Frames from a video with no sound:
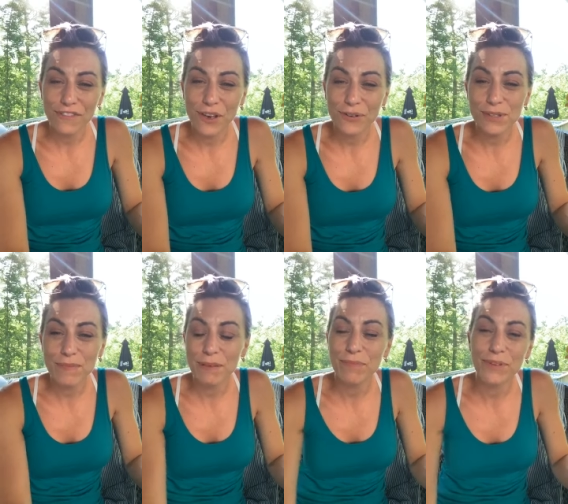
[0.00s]
those
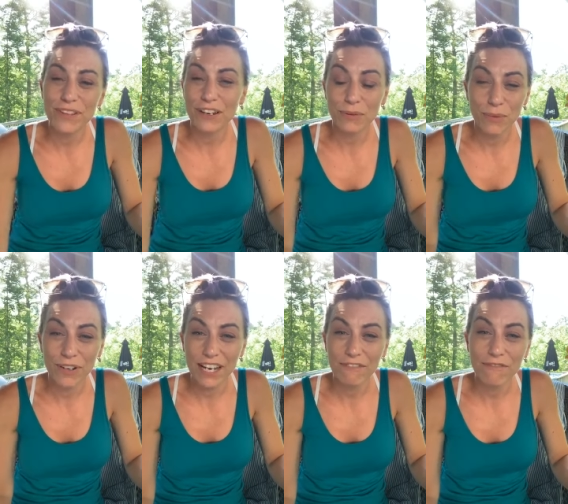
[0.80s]
people that are
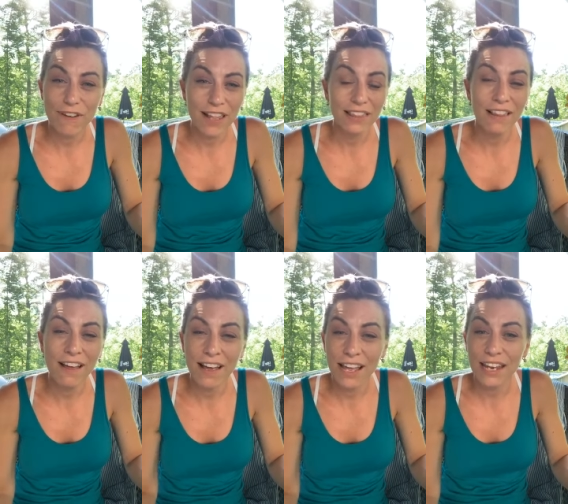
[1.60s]
working
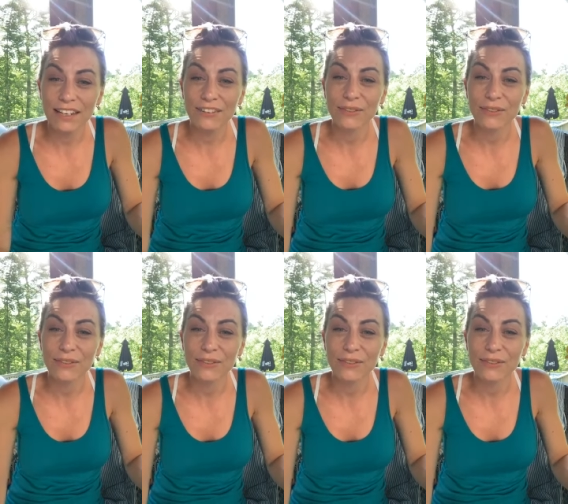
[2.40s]
frontline